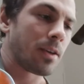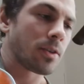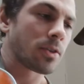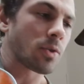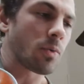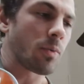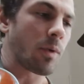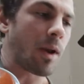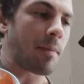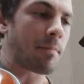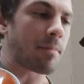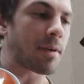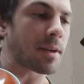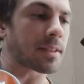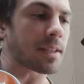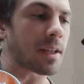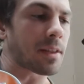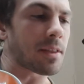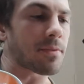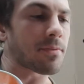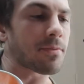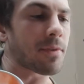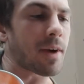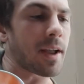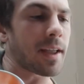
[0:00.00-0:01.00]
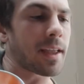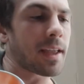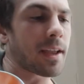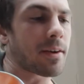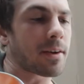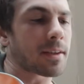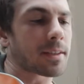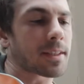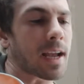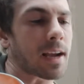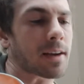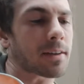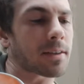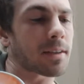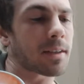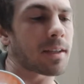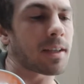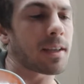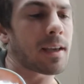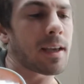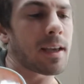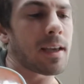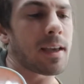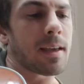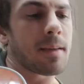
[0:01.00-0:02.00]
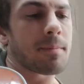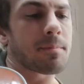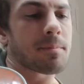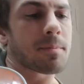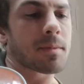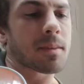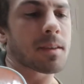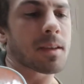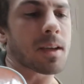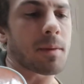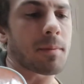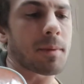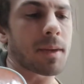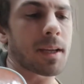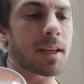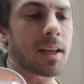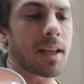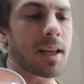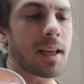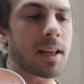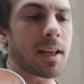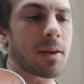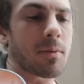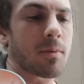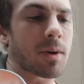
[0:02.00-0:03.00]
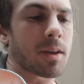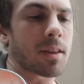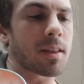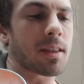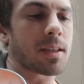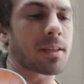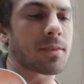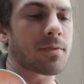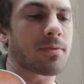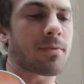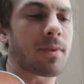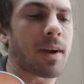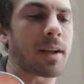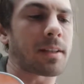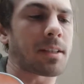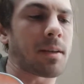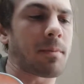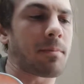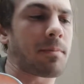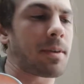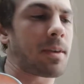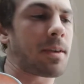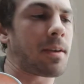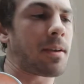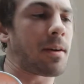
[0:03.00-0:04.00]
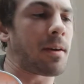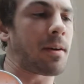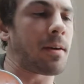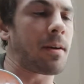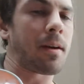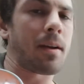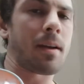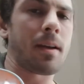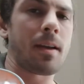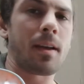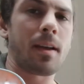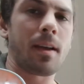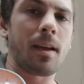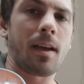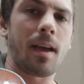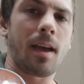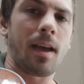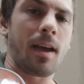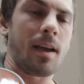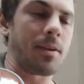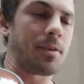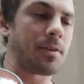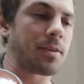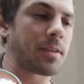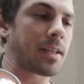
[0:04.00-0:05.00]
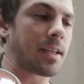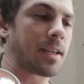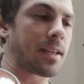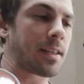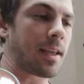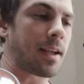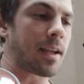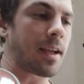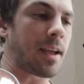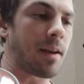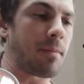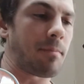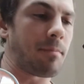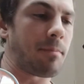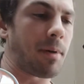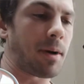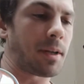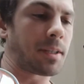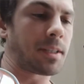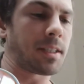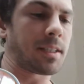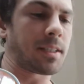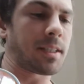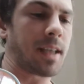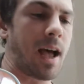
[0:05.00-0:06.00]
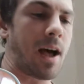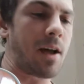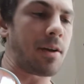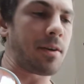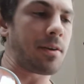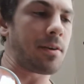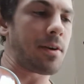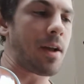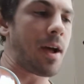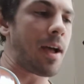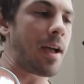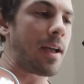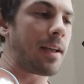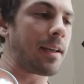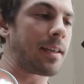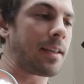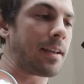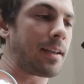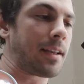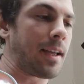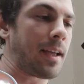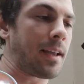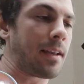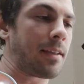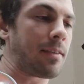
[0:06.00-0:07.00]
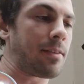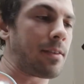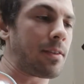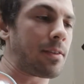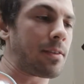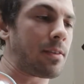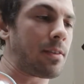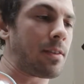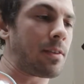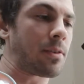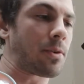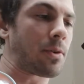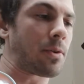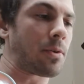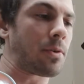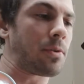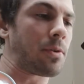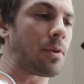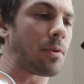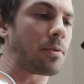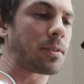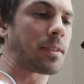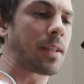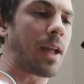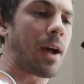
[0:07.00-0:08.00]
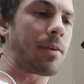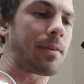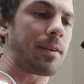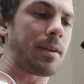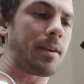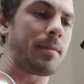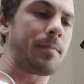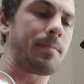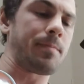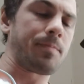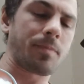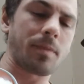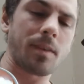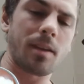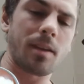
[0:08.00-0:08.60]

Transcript: So when I press down the fret here, it's actually coming and hitting one of these frets up here, and you're just getting that kind of buzzy sound, and you're not getting any of the tonal notes down here.